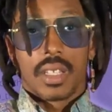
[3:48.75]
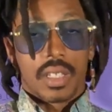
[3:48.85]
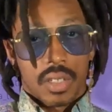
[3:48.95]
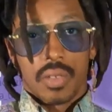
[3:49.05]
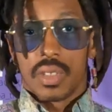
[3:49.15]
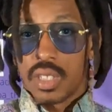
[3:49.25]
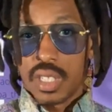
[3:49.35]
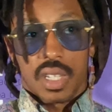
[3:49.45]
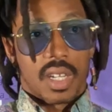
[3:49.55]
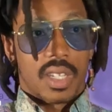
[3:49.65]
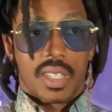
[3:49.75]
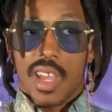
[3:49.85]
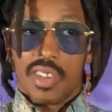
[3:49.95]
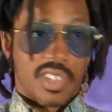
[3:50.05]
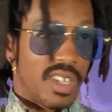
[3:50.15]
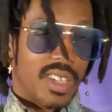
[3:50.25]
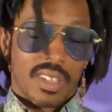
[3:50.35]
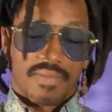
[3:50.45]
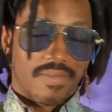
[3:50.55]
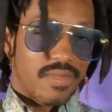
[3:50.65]
then you are just gonna sound shitty.
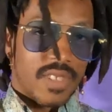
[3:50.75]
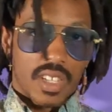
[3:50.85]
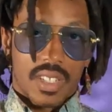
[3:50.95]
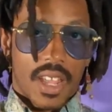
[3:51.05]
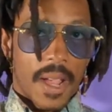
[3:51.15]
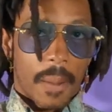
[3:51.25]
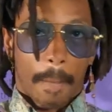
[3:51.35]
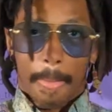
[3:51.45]
Just like,